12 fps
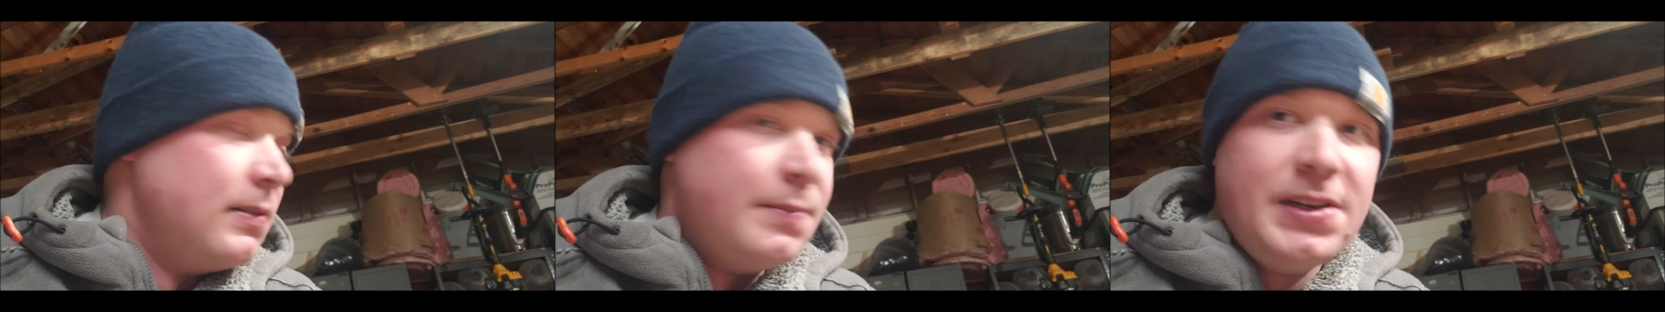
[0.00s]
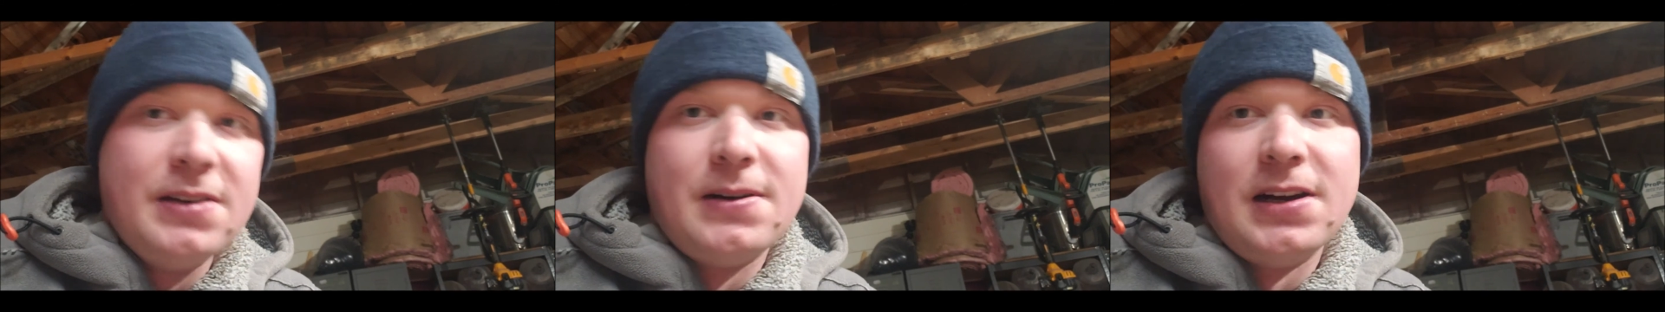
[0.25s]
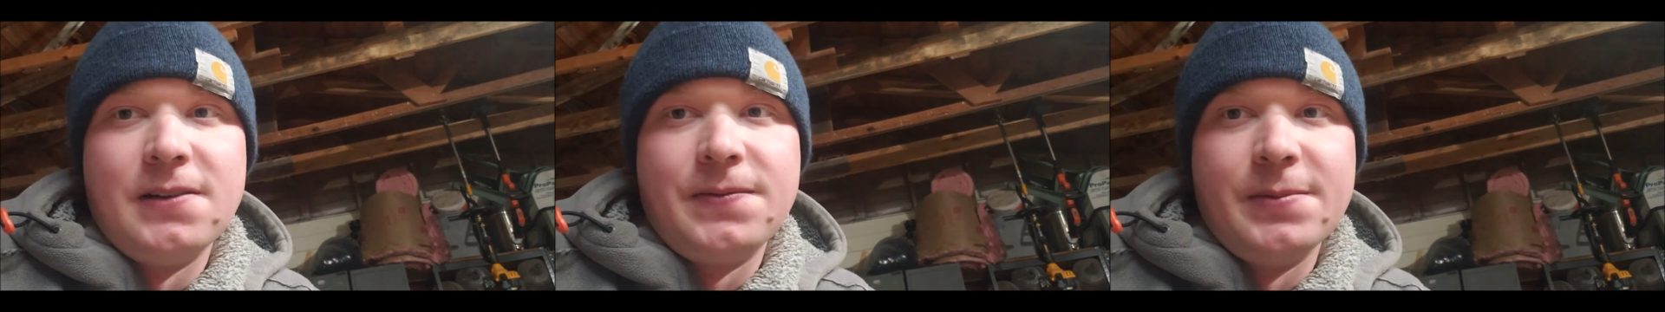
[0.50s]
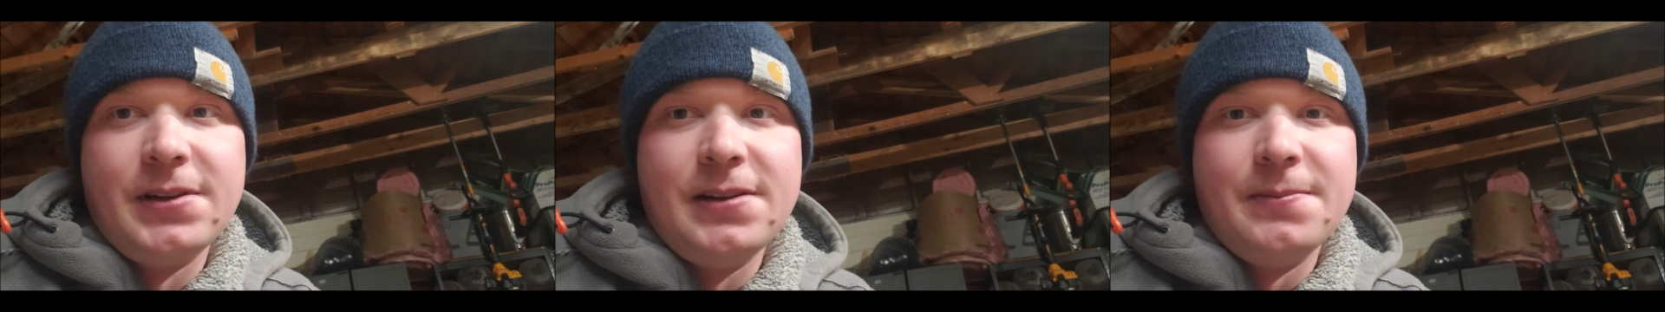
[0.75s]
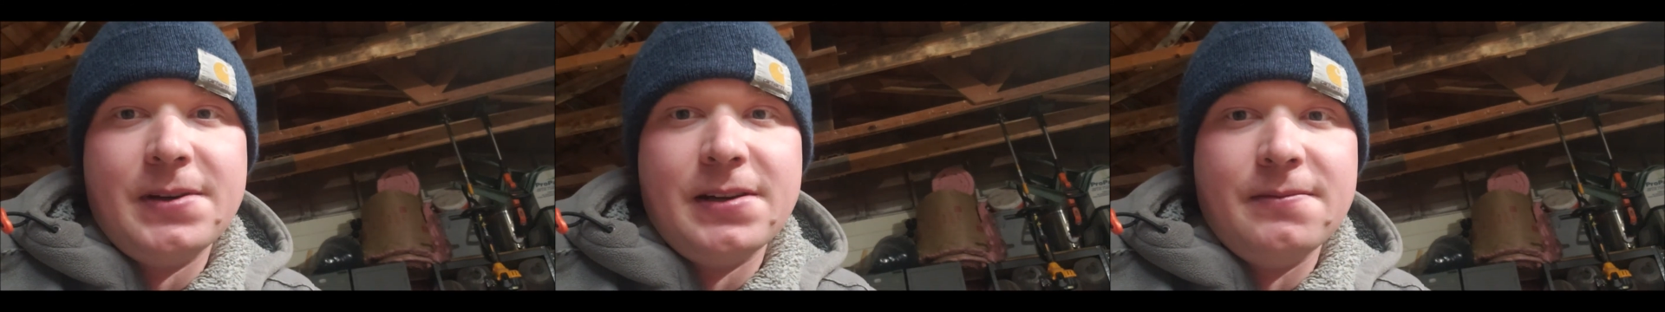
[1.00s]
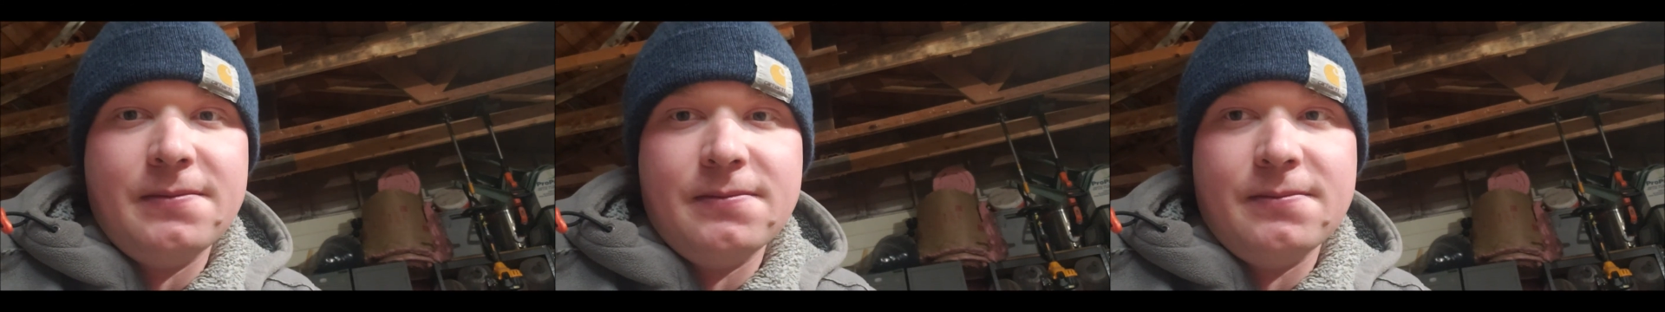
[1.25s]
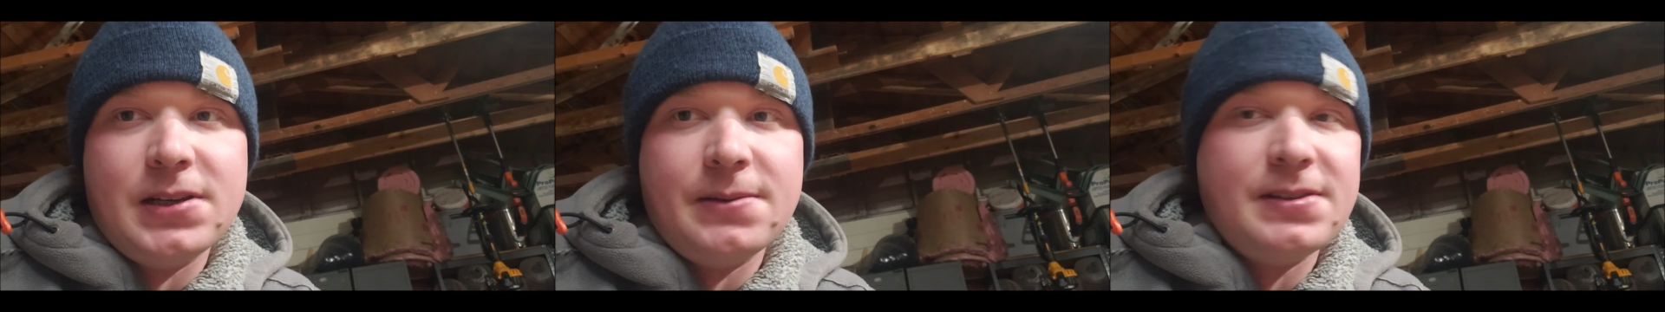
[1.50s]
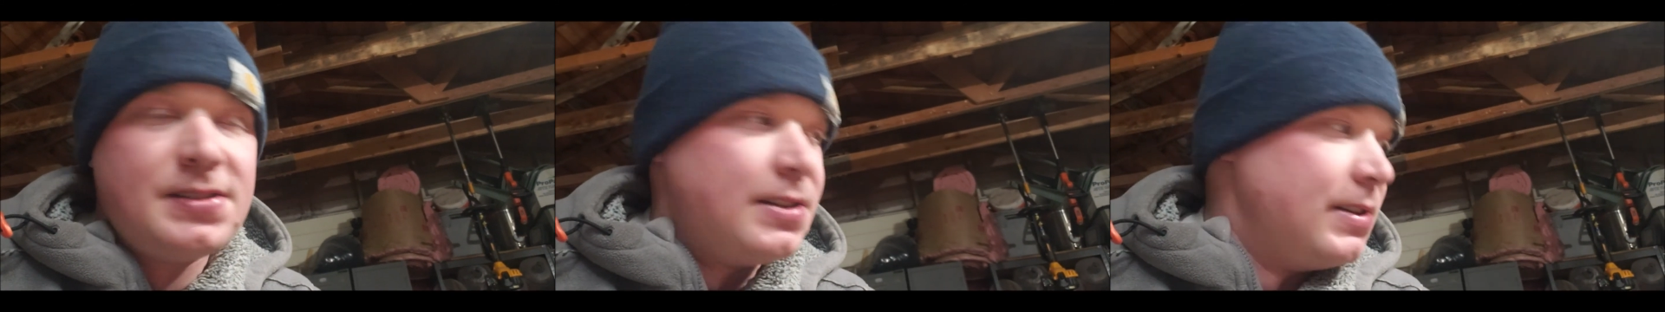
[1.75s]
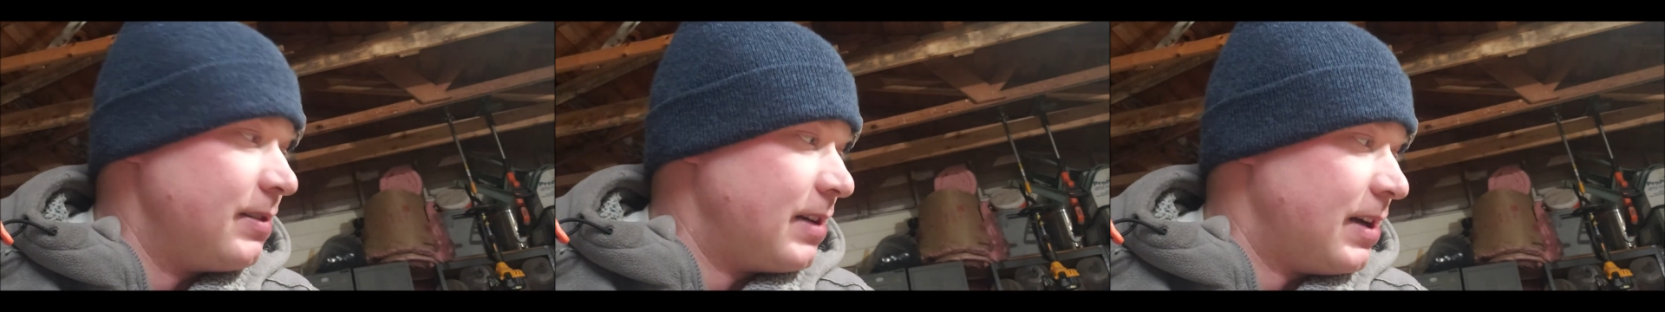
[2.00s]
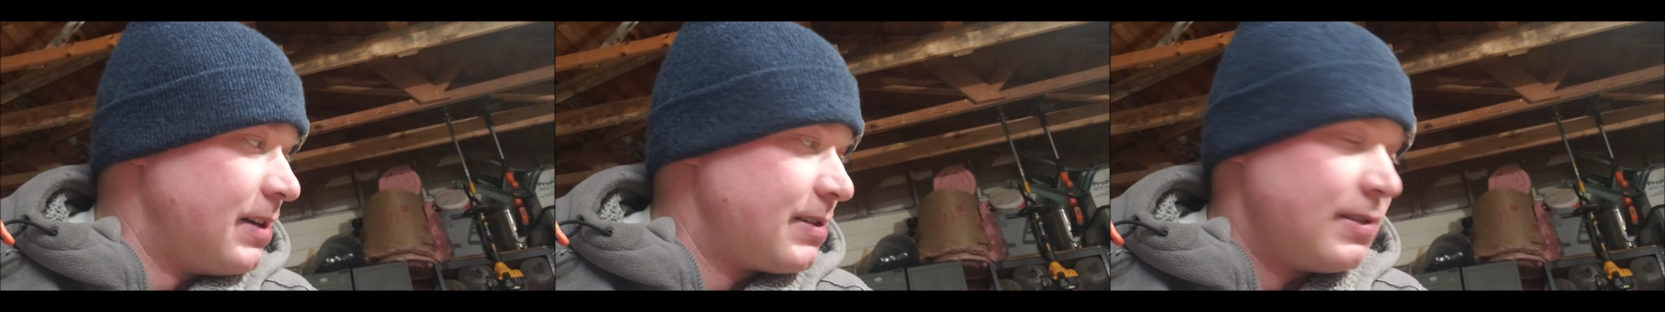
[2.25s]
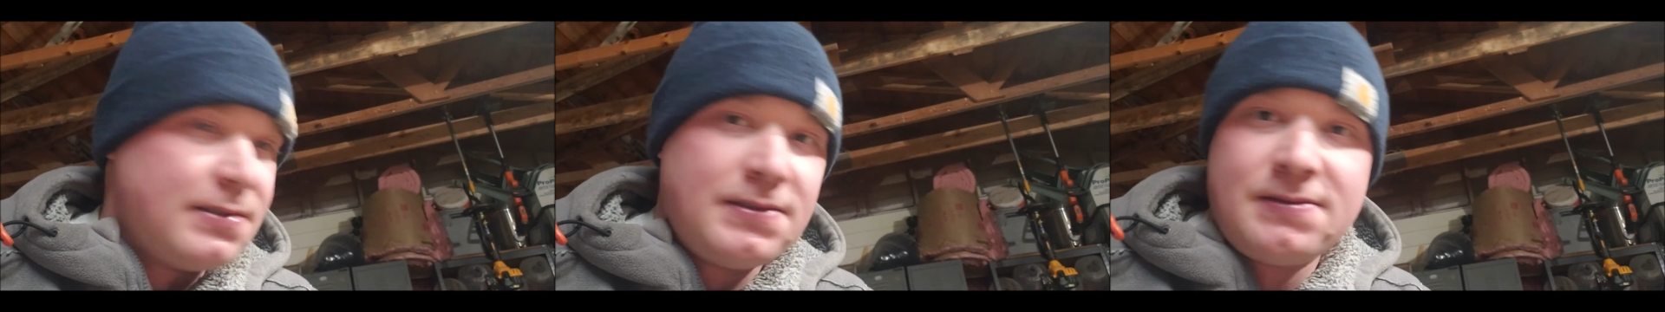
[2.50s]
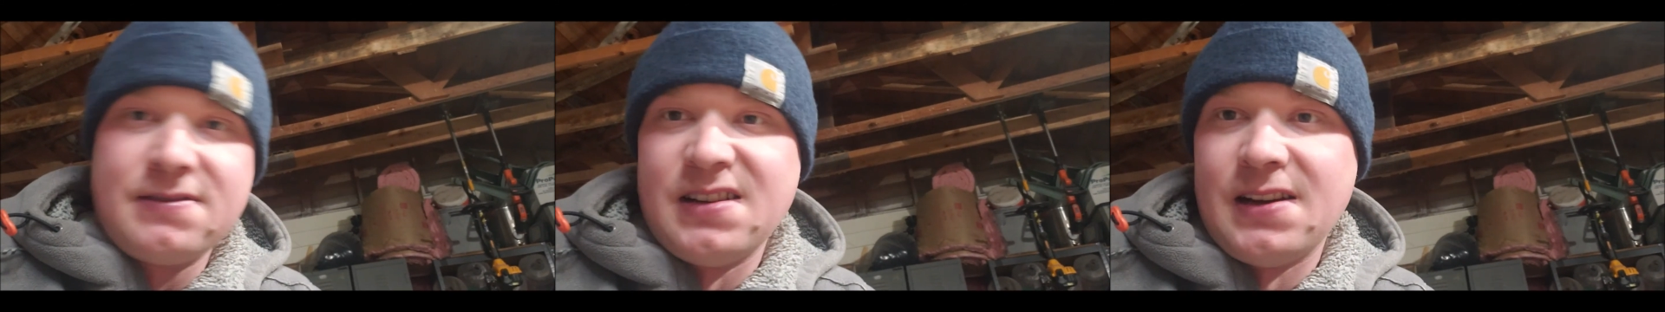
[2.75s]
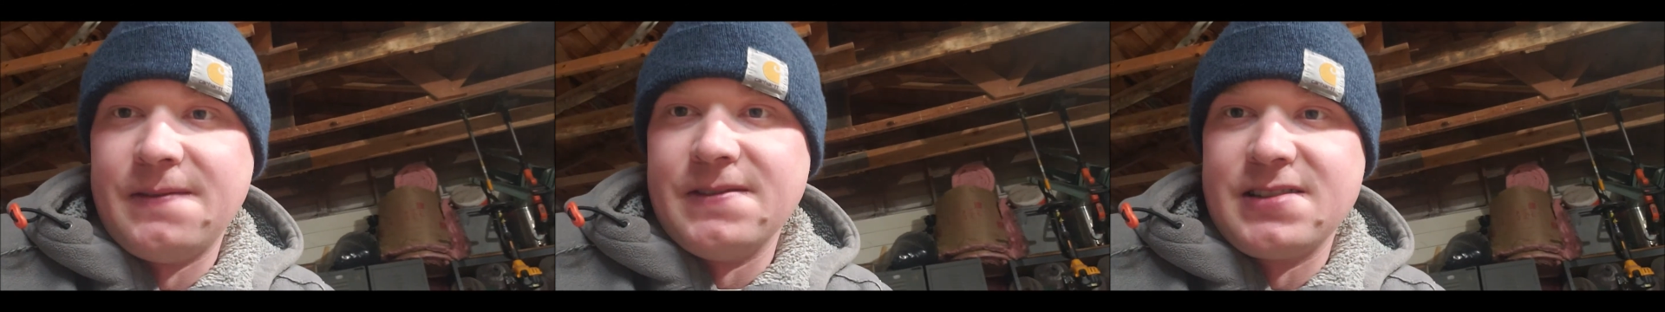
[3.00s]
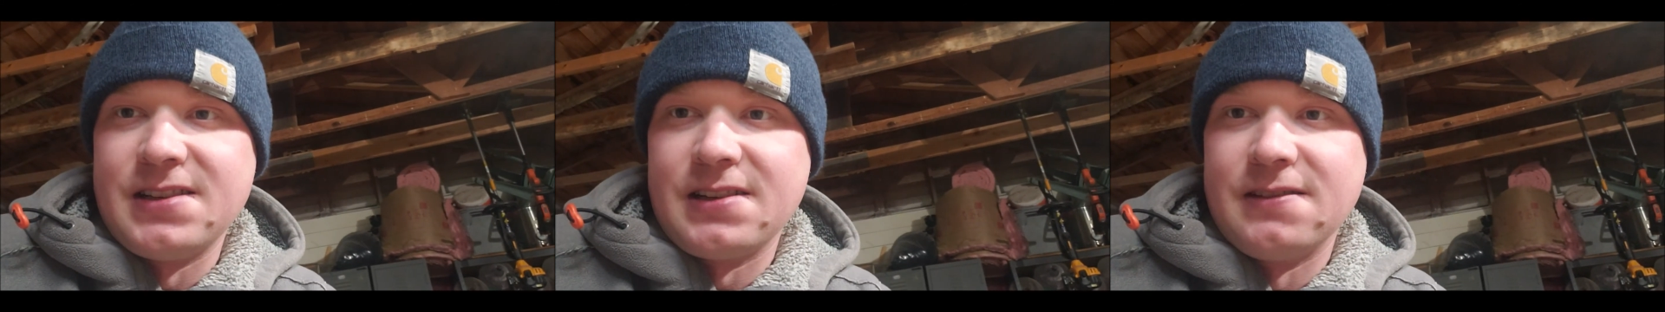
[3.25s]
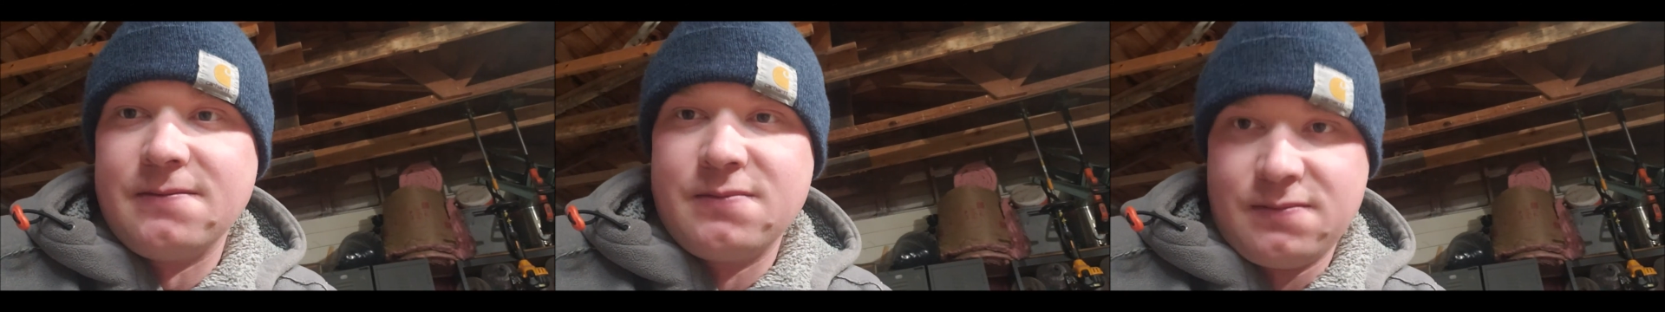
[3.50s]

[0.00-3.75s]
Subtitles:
be a while for me, but maybe see you guys in half a second.